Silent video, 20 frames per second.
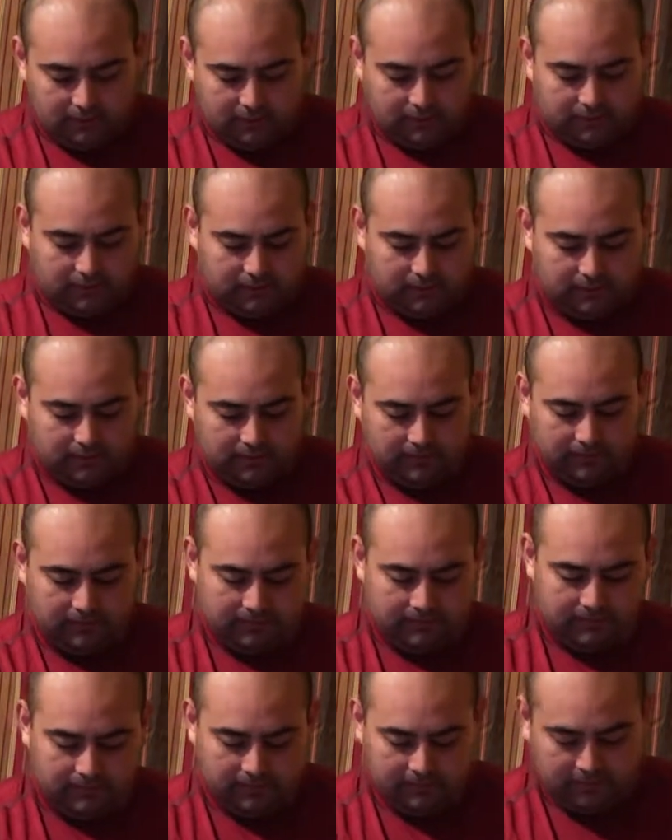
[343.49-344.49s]
You know.
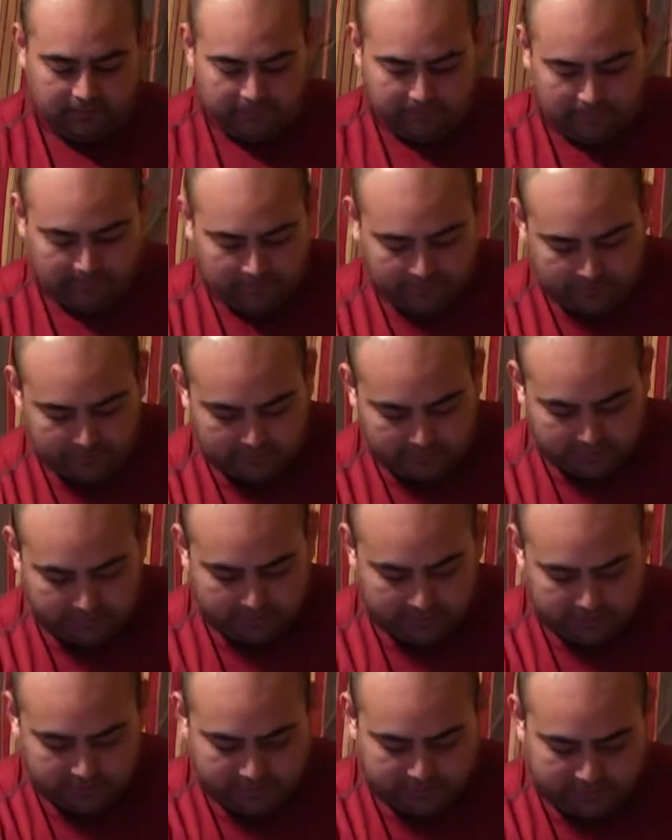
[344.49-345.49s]
So
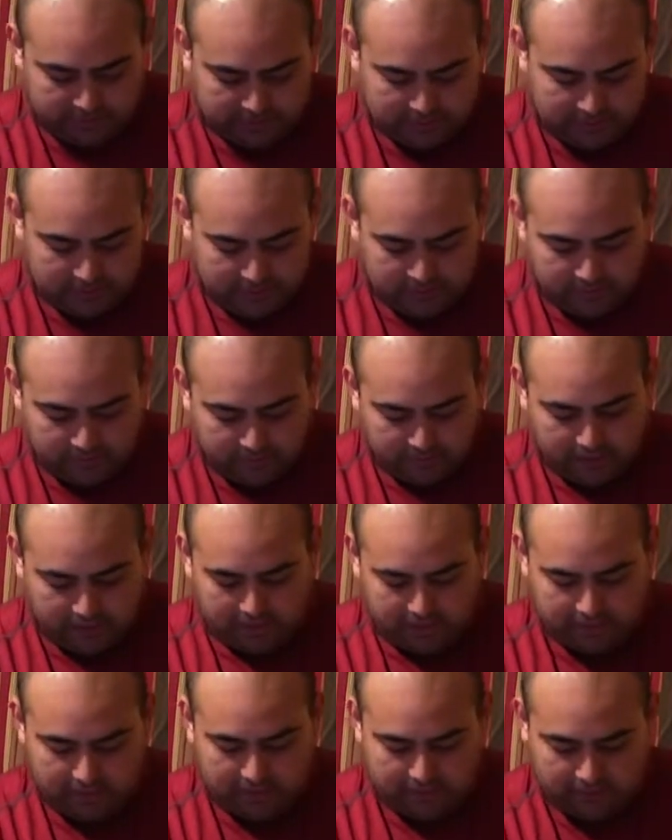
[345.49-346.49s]
yeah, you just clean
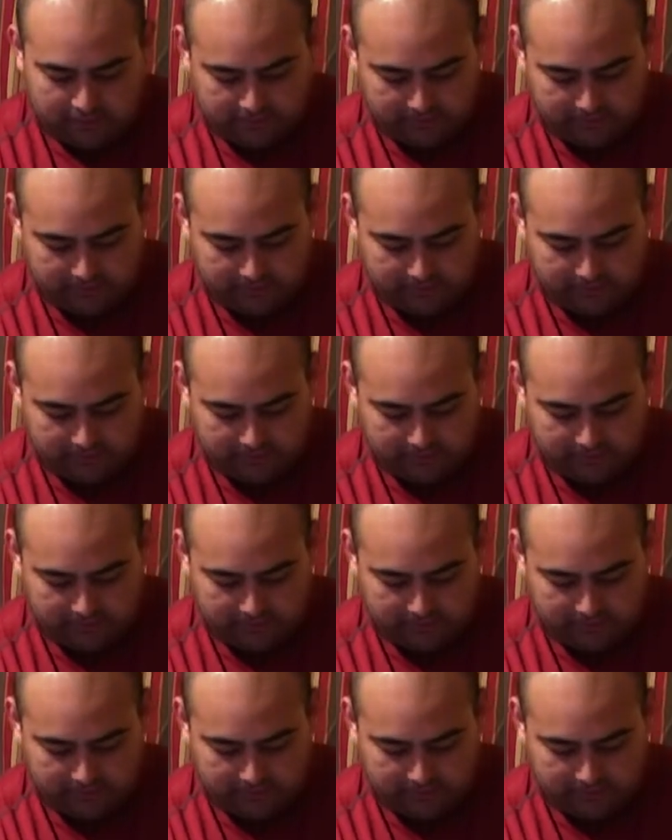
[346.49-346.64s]
around.